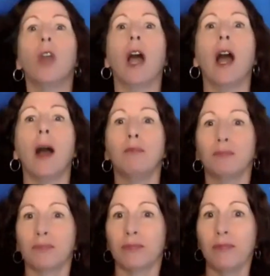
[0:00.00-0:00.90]

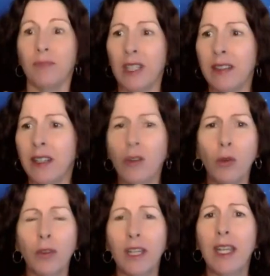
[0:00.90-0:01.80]

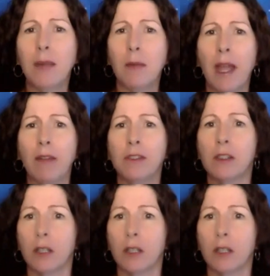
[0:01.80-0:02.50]
all the EMFs,